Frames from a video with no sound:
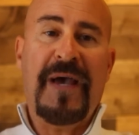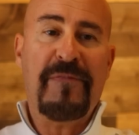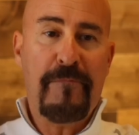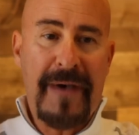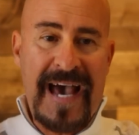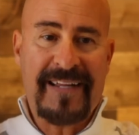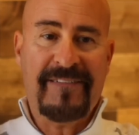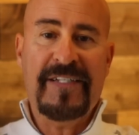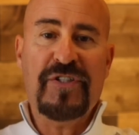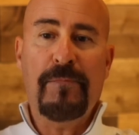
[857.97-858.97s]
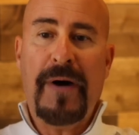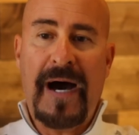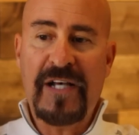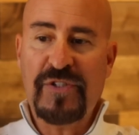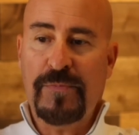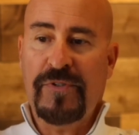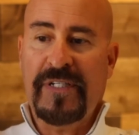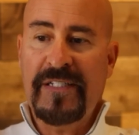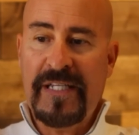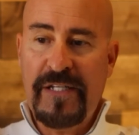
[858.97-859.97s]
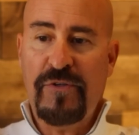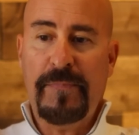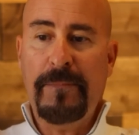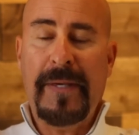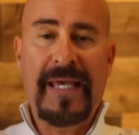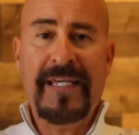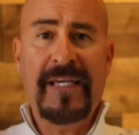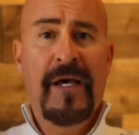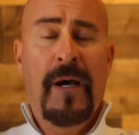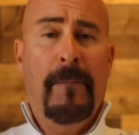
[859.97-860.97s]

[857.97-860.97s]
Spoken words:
Mathematically, it's impossible to continue to be paying